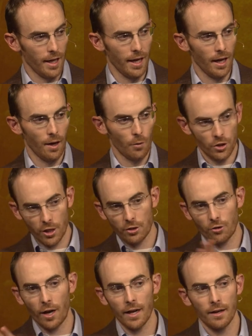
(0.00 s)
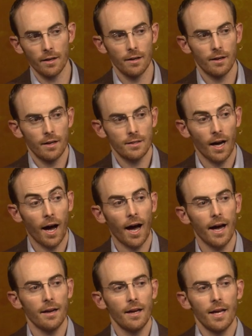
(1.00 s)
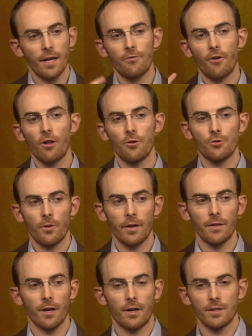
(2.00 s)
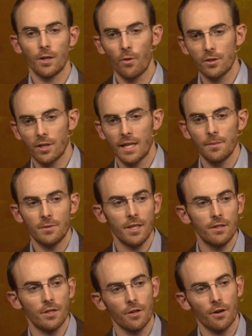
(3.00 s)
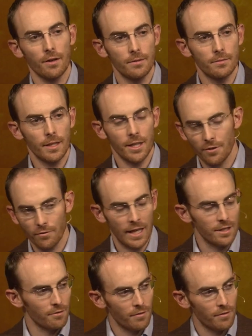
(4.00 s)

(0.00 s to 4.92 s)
uh, when she's trying to, to hide. He follows her in there because he wants to keep teasing her. He's a, he's a